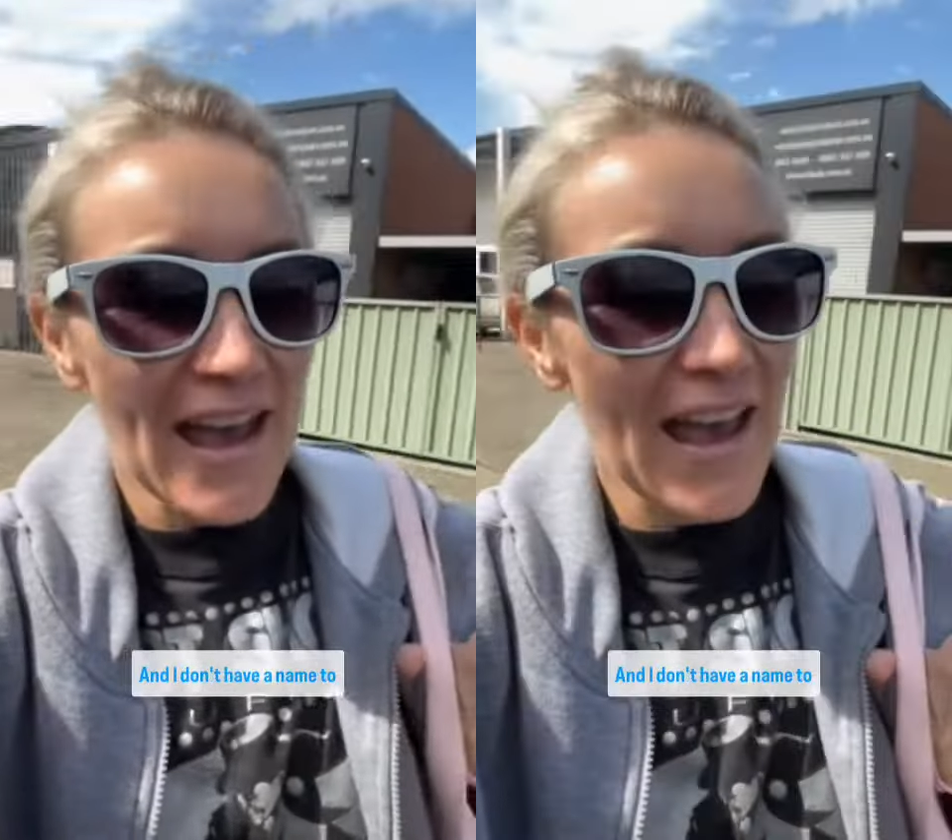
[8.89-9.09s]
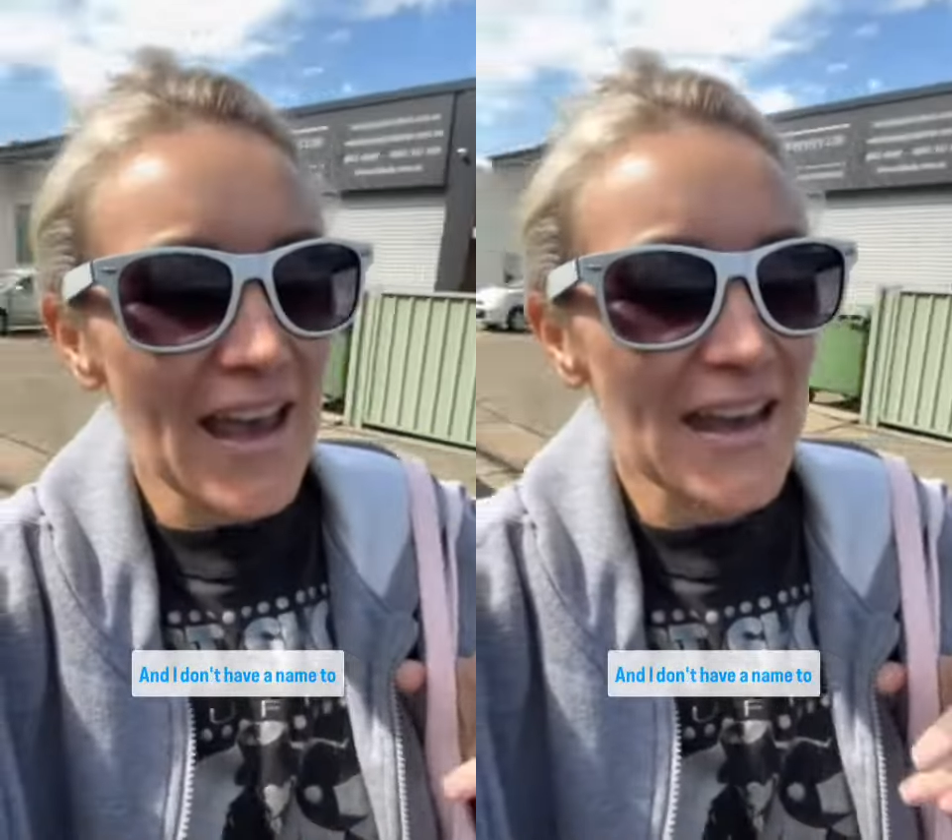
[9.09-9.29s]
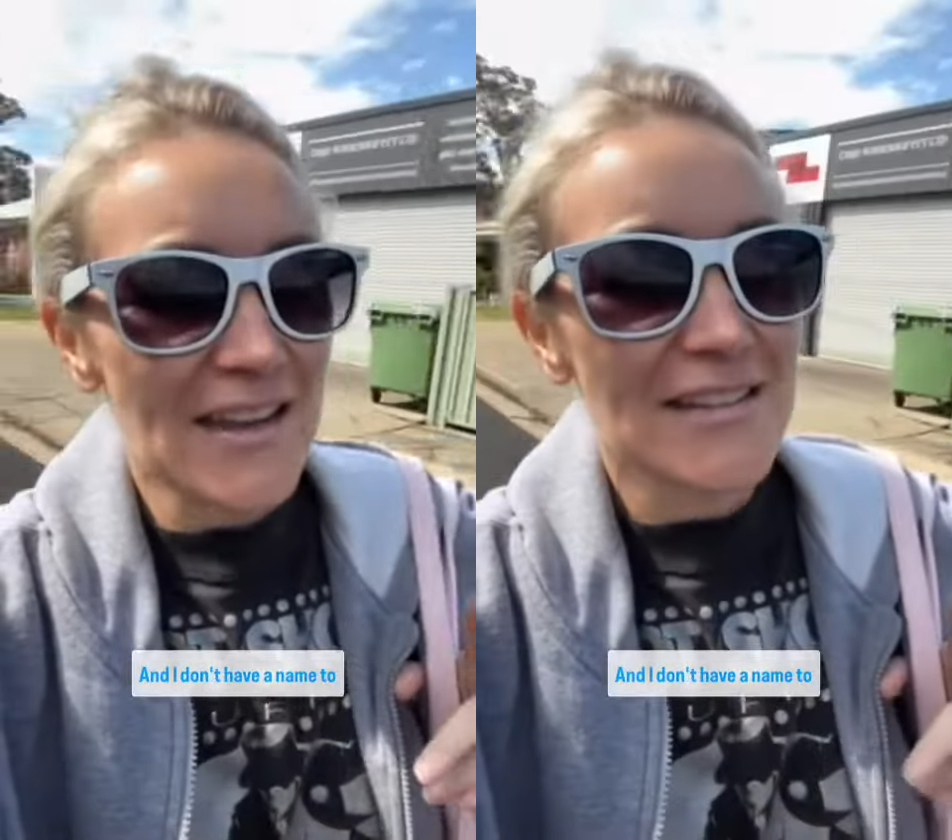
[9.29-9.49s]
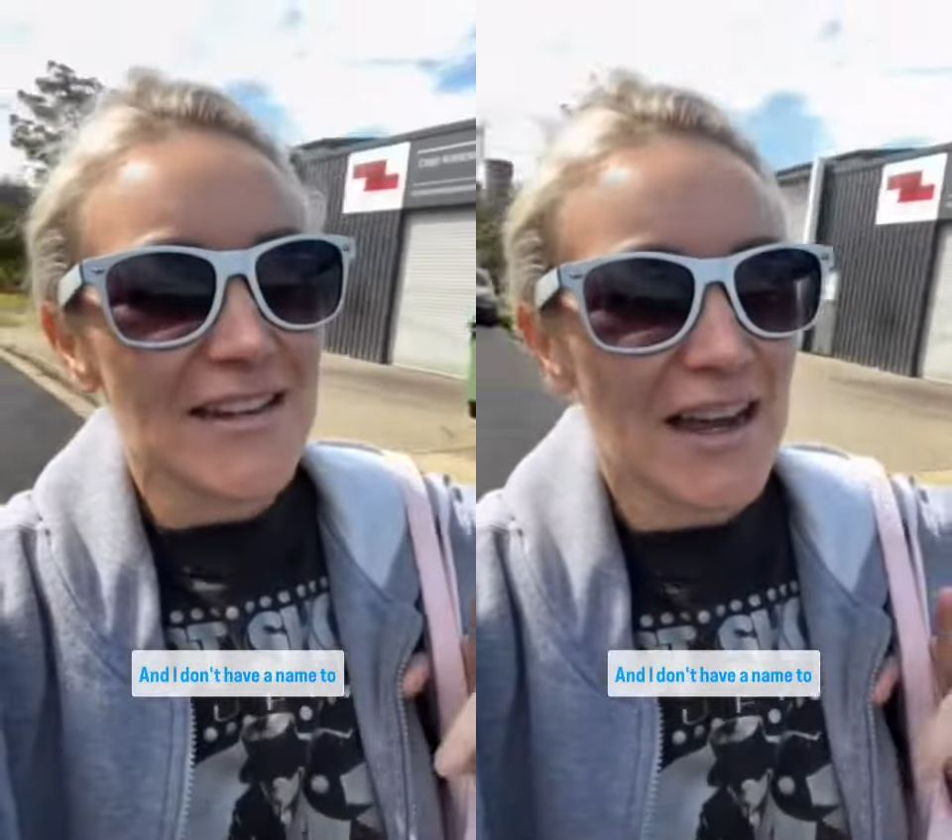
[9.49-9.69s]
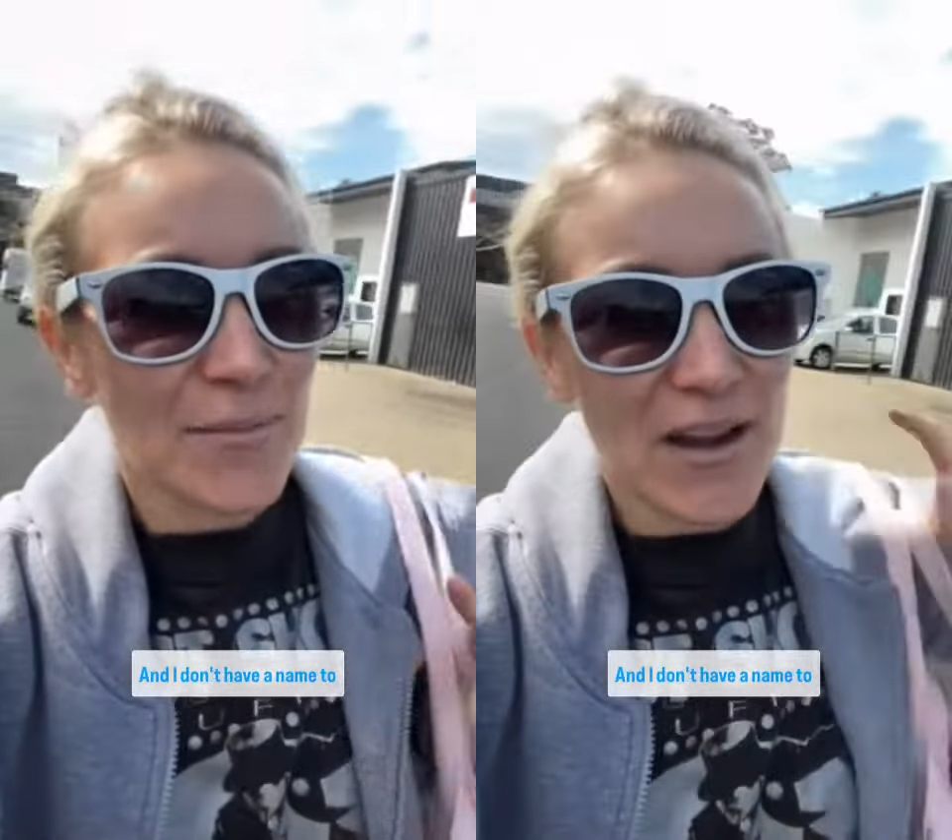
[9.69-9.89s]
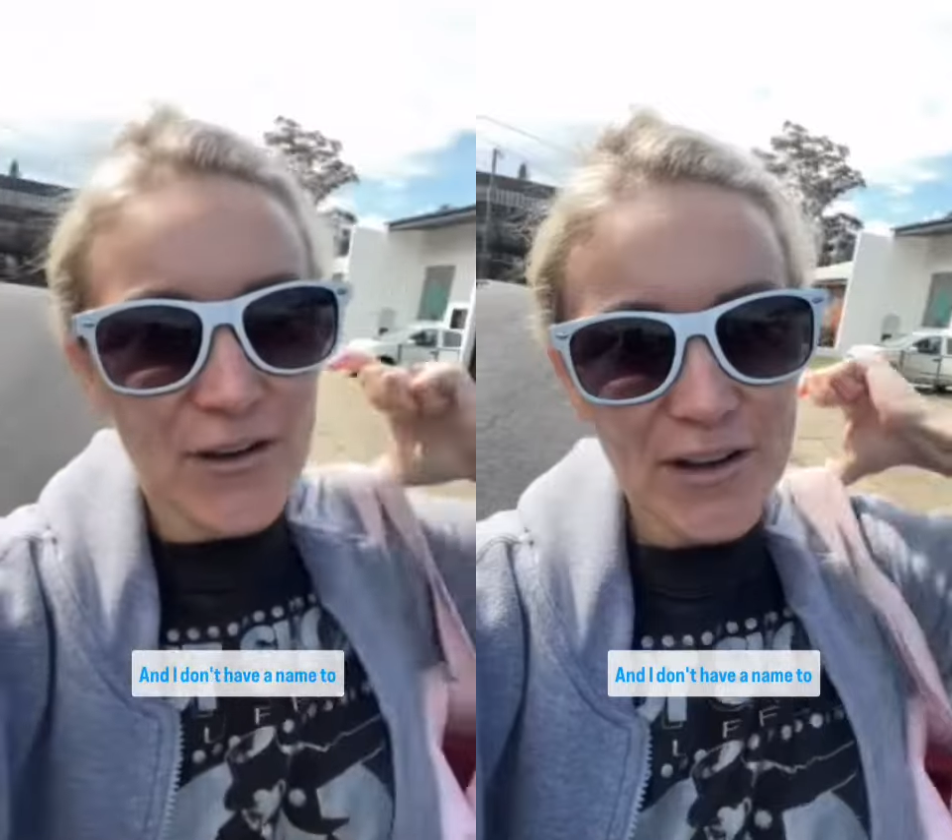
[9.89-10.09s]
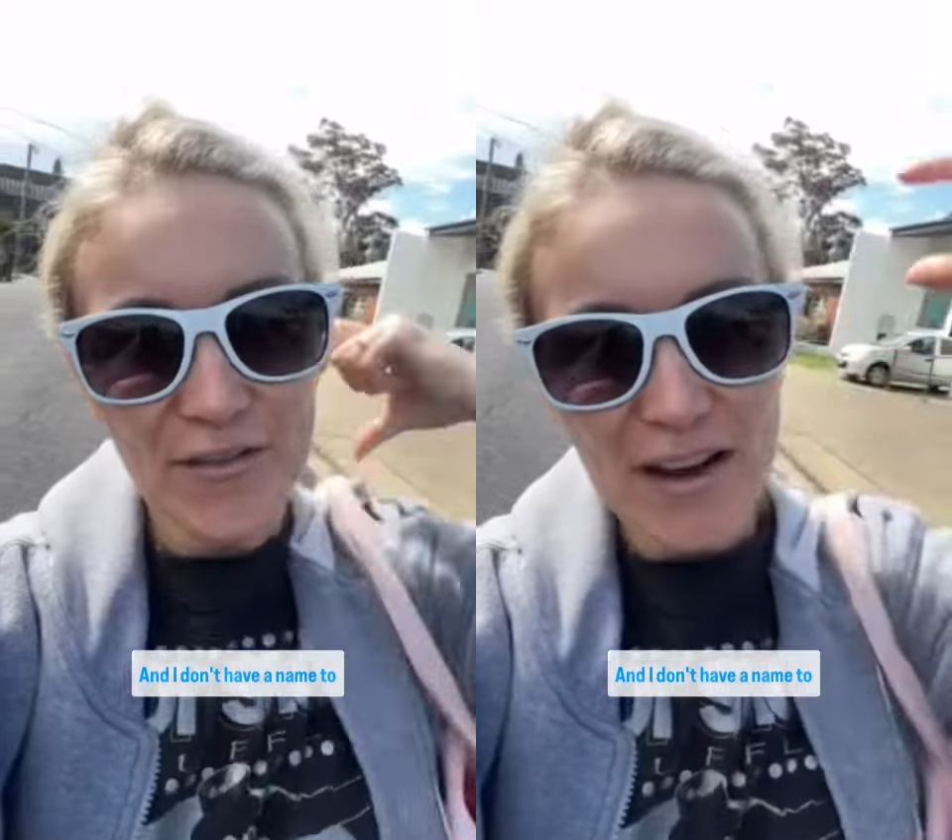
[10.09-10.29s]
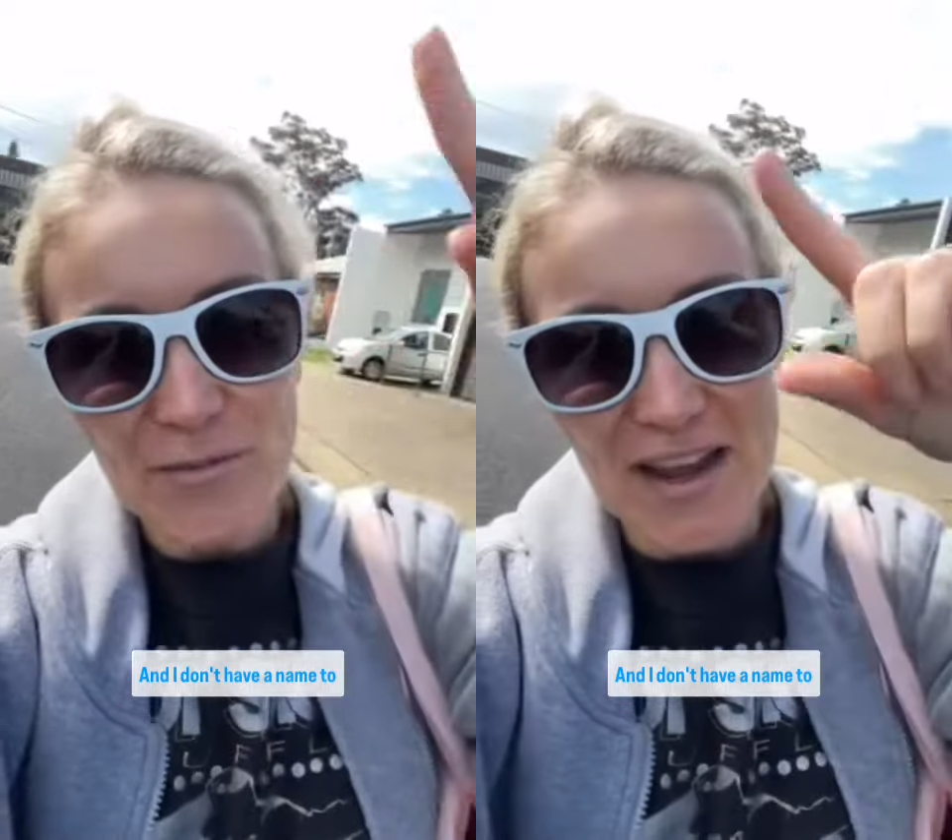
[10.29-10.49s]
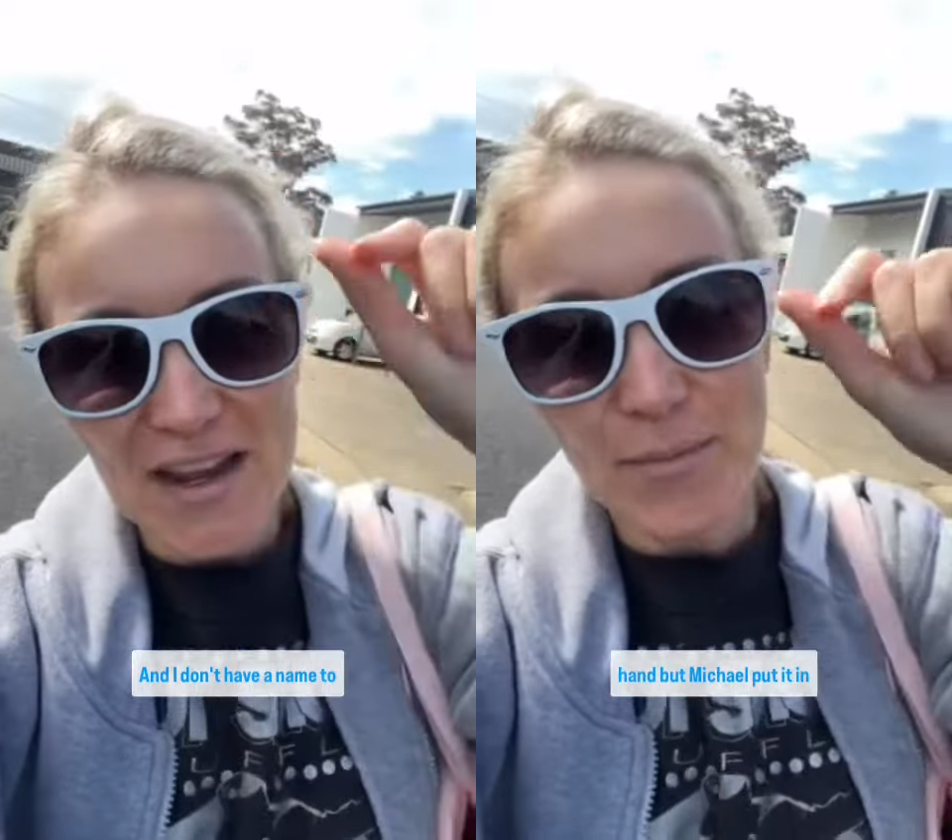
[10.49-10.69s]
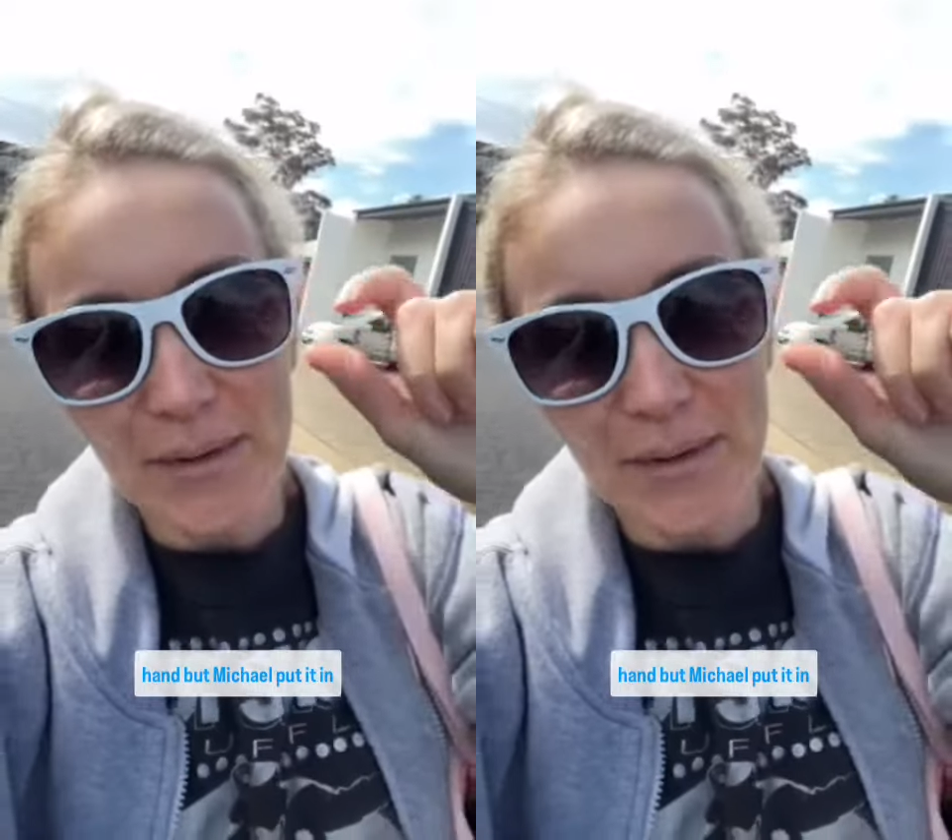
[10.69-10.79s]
And I don't have a name to hand,